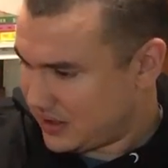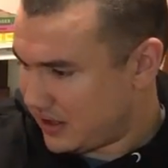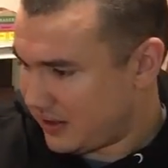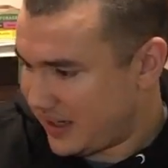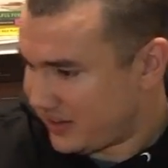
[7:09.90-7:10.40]
all
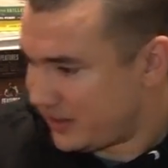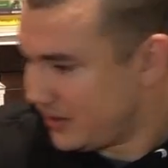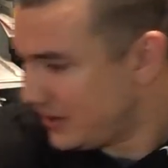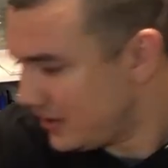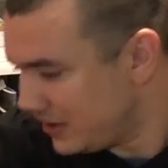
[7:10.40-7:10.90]
right.
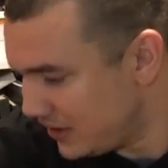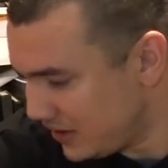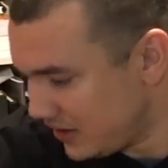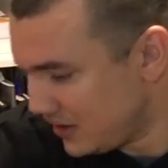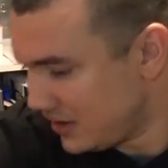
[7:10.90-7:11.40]

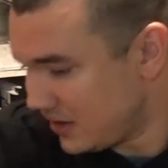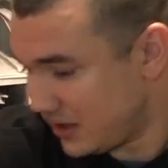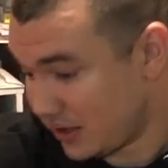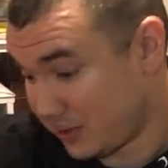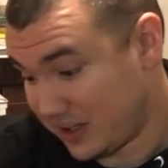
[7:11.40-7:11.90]

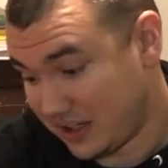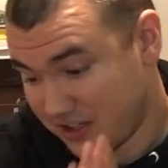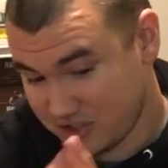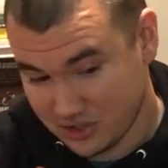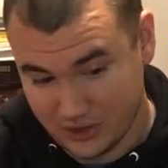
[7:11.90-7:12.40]
Oh, an
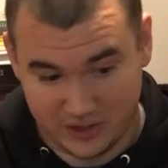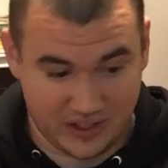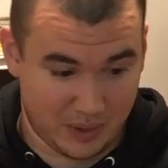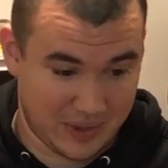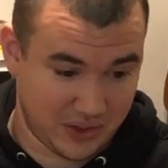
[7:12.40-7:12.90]
additional
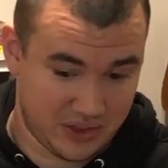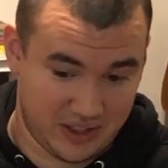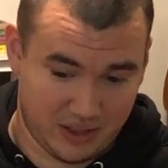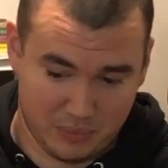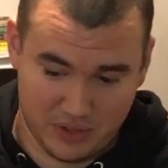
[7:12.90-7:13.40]
thing about
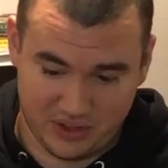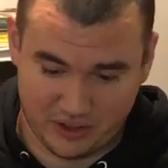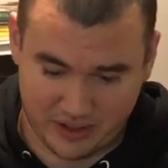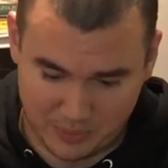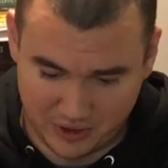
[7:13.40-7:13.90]
the
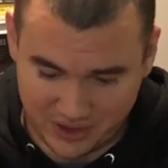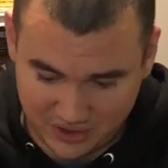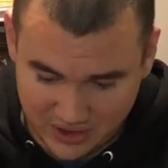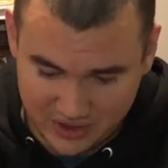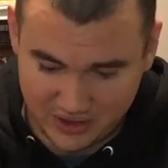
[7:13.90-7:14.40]
military MREs,
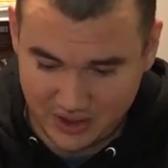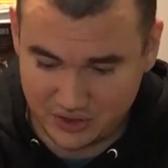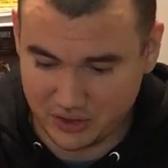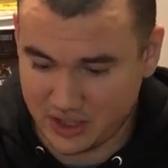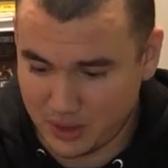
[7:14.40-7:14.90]
they
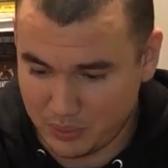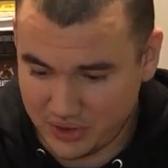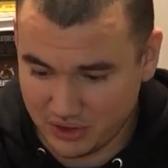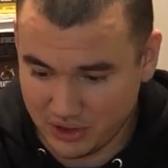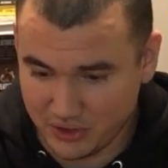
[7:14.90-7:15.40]
also come with
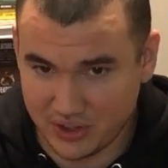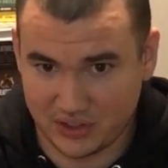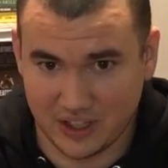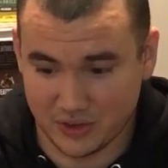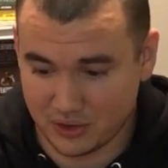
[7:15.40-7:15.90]
a little
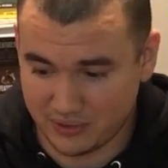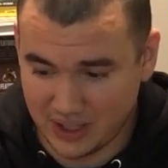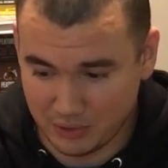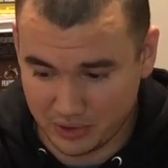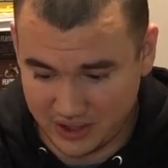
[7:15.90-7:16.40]
discount
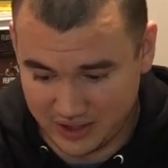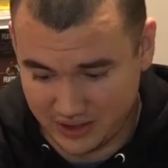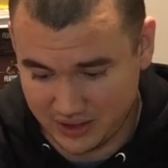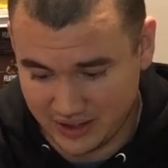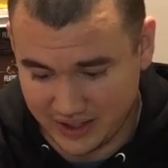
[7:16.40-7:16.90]
survival kit
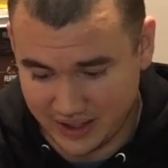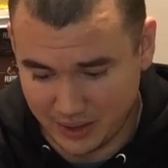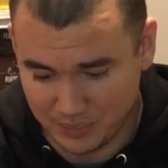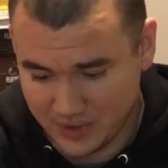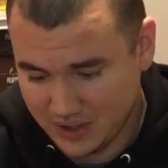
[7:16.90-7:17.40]

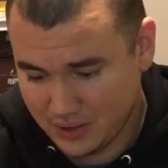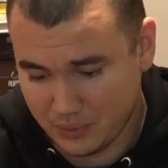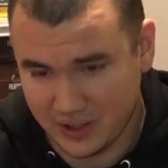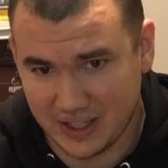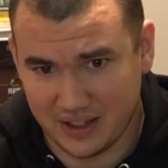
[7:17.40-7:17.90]

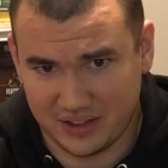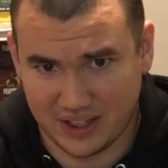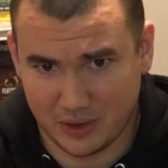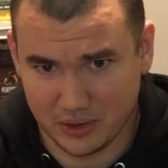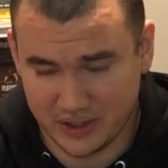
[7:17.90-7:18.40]
where you got a
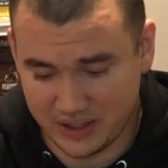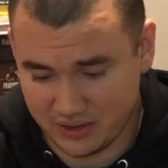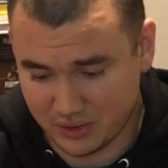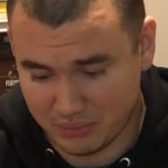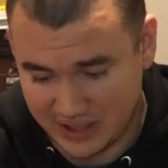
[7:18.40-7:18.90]
towelette,
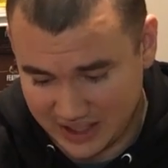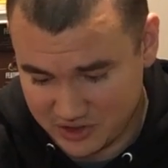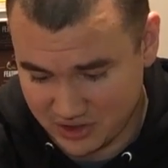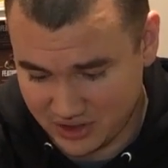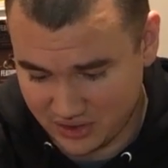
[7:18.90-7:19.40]
some
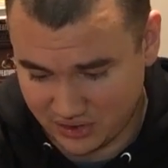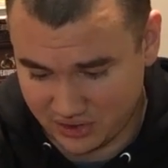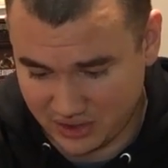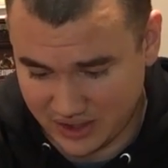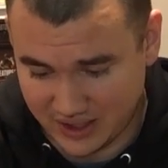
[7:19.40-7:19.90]
matches,